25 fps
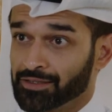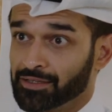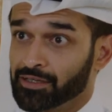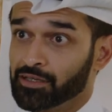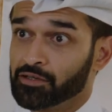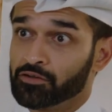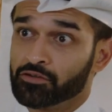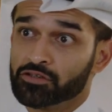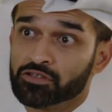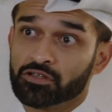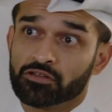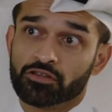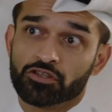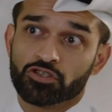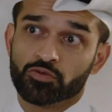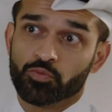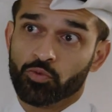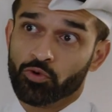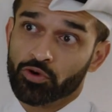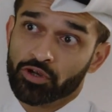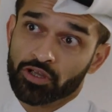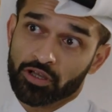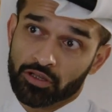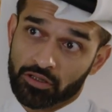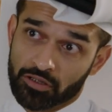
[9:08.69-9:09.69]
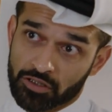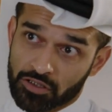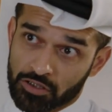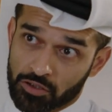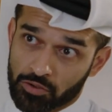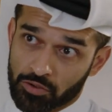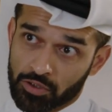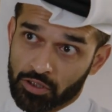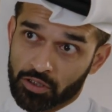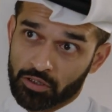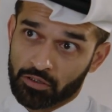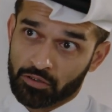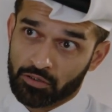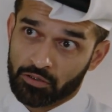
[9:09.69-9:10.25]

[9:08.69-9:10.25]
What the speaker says: leaders in the sporting industry